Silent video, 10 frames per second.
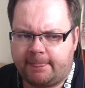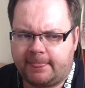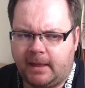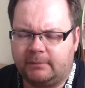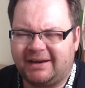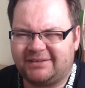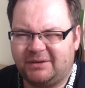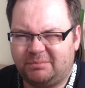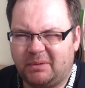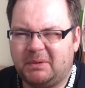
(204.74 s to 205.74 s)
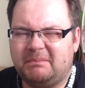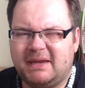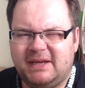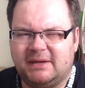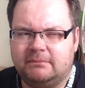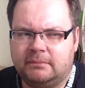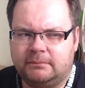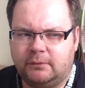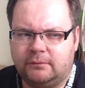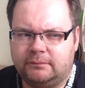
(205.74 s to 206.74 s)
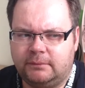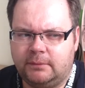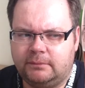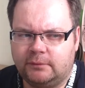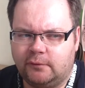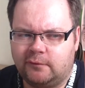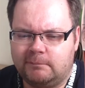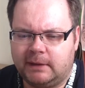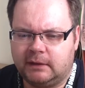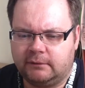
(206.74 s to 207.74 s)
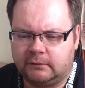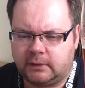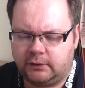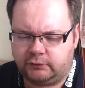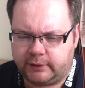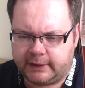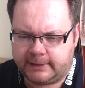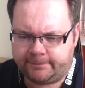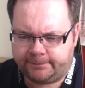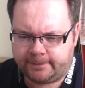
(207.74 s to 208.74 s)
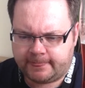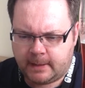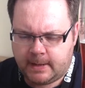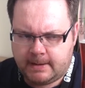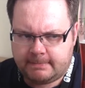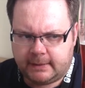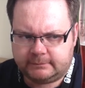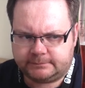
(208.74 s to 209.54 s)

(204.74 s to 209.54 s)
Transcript: actually it's probably medium, sort of middle of the road really. But